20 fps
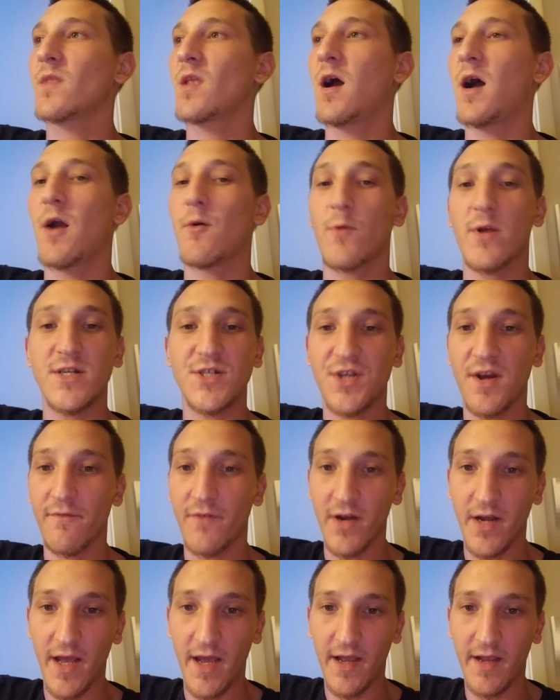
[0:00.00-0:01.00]
I wrench
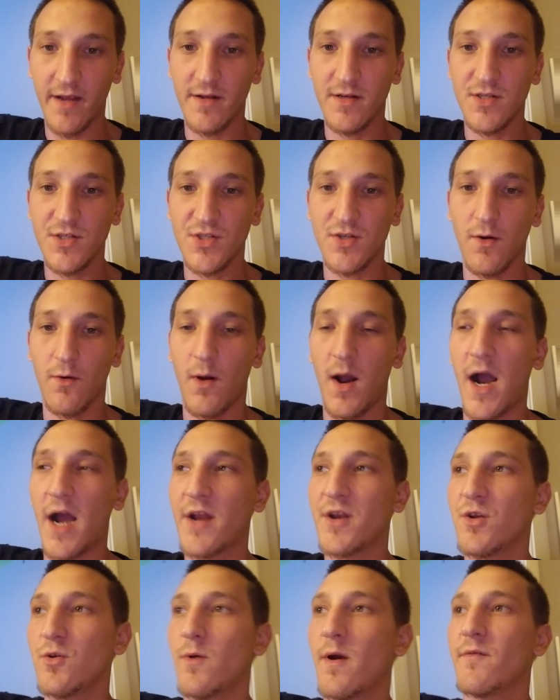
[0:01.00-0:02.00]
every day, so I
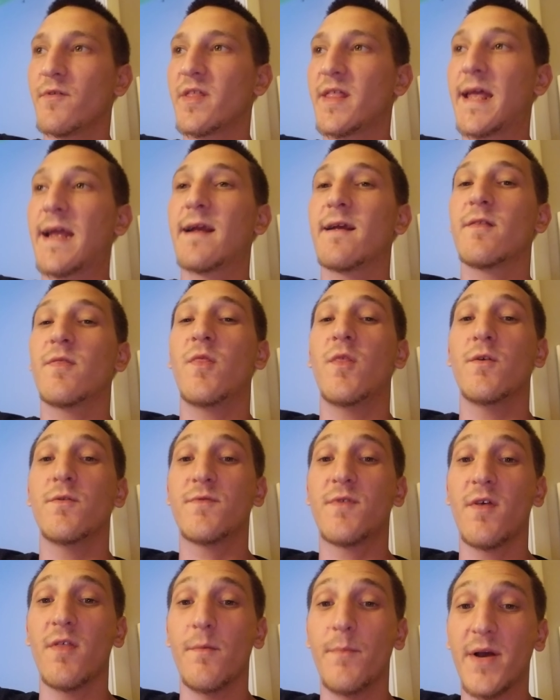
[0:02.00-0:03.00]
do everything
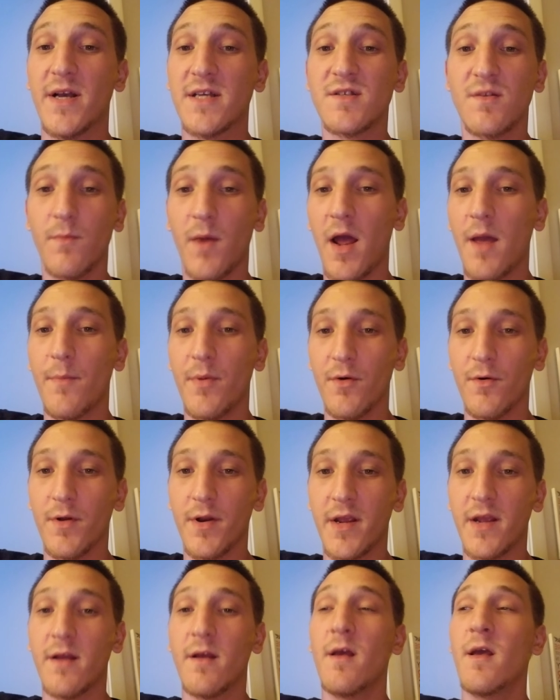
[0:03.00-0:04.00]
to the best of my
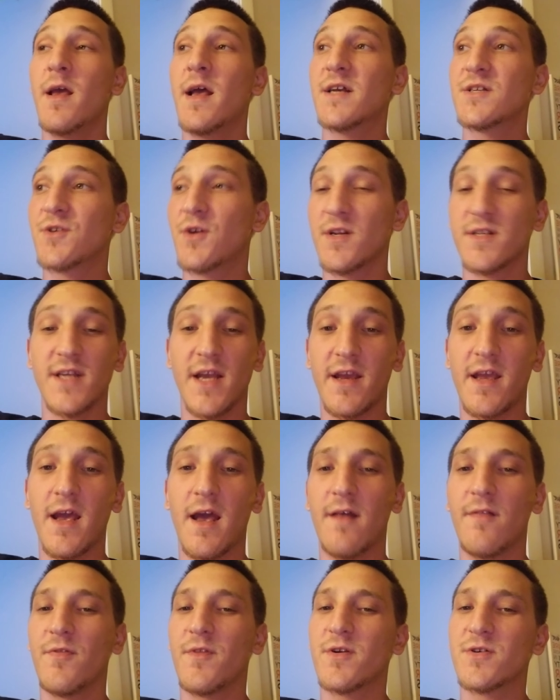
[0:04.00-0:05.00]
ability as good as I
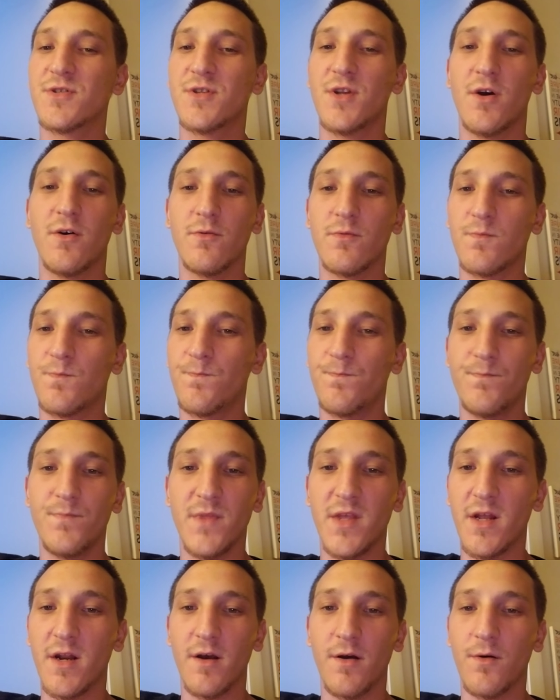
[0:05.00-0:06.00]
can. There's no,
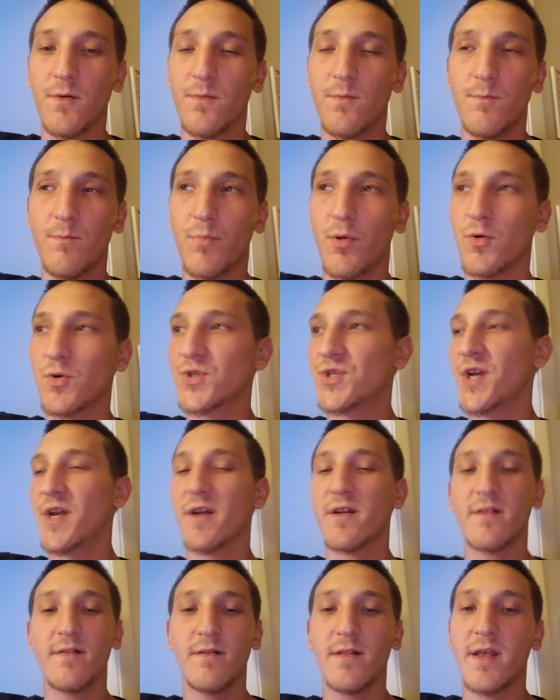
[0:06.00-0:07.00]
you know,
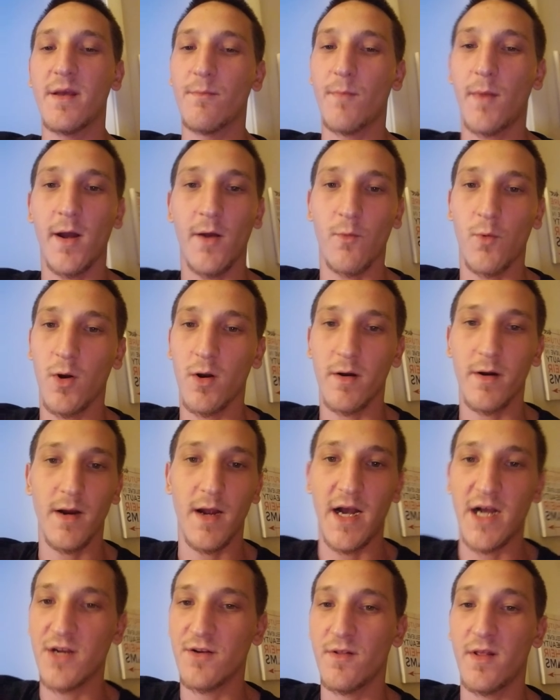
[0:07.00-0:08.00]
bullshit in my work.
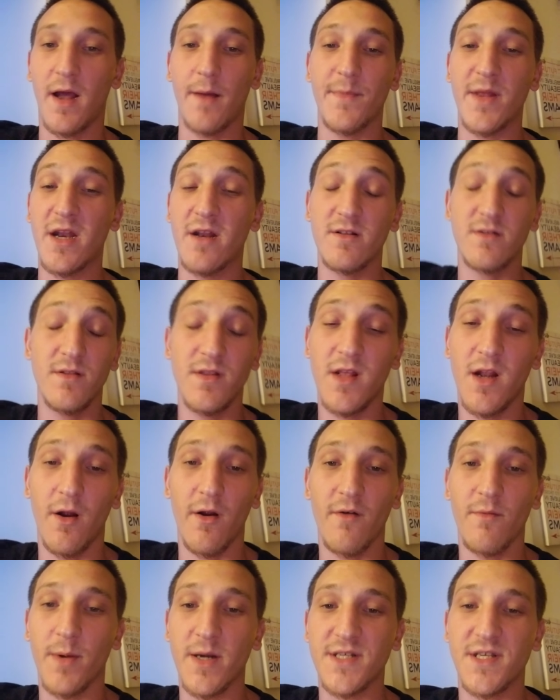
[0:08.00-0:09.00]
I mean, you know,
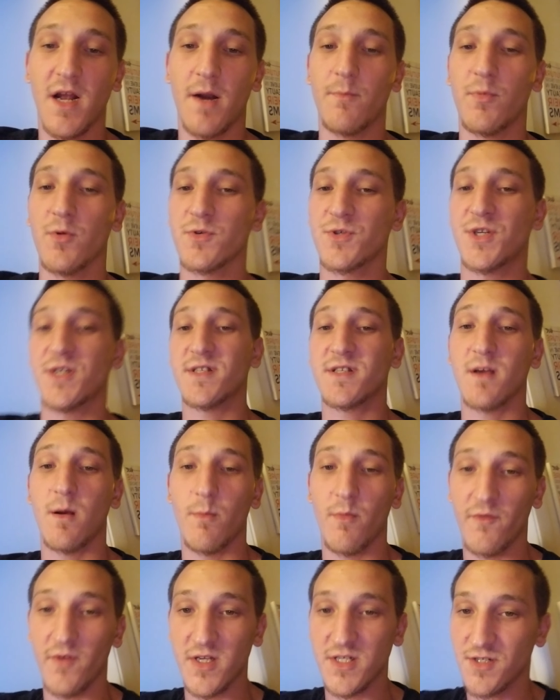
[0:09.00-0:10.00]
everybody's got to bullshit
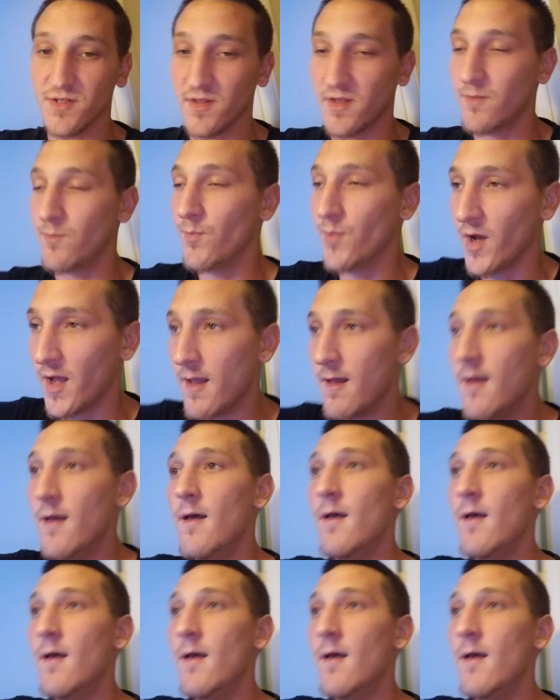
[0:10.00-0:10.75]
something eventually, but